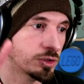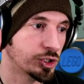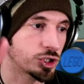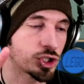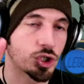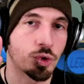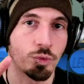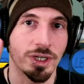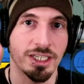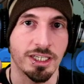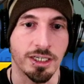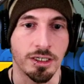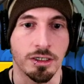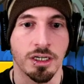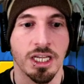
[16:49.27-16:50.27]
There's 3
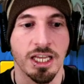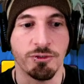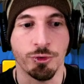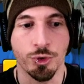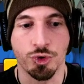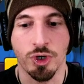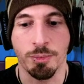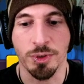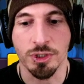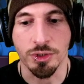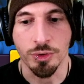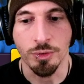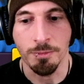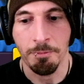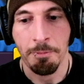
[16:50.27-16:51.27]
here. If you triple
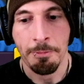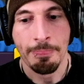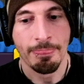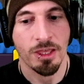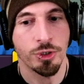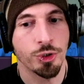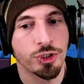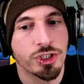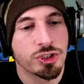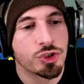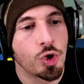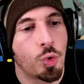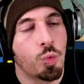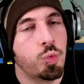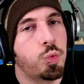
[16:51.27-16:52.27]
loot, and you can just
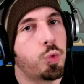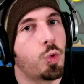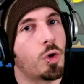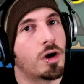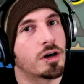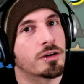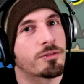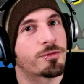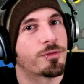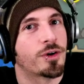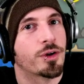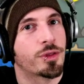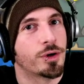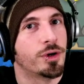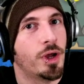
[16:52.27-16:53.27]
go one
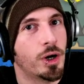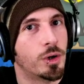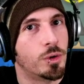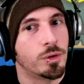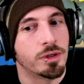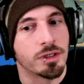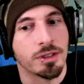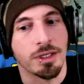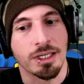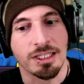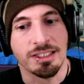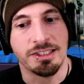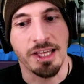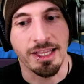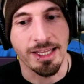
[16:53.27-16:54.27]
further node,
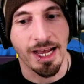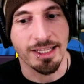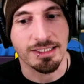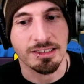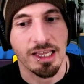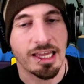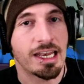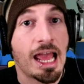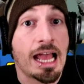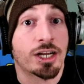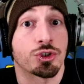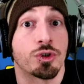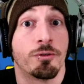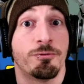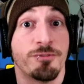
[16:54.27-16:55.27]
then that's an
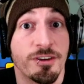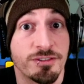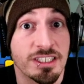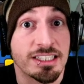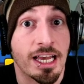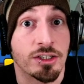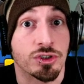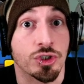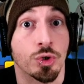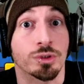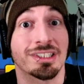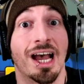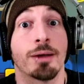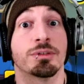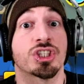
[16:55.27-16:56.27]
extra 50,000
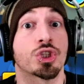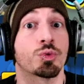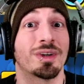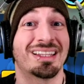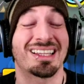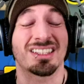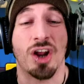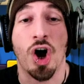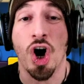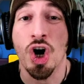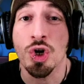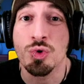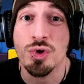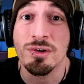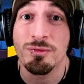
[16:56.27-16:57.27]
gold times 3. That's
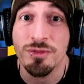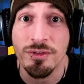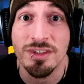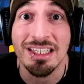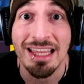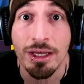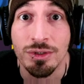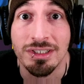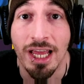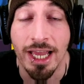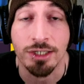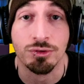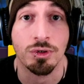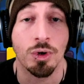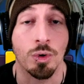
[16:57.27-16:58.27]
150,000
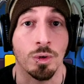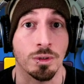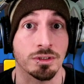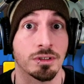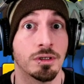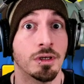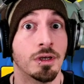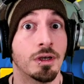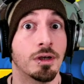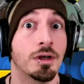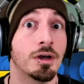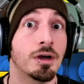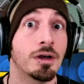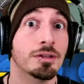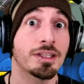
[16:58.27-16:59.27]
extra gold.
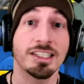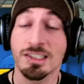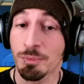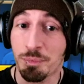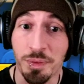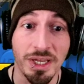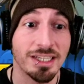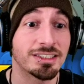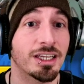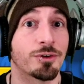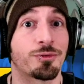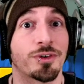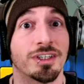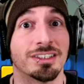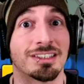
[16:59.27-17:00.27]
That's a big
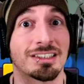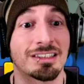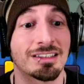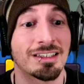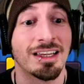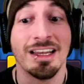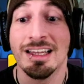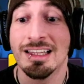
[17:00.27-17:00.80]
difference.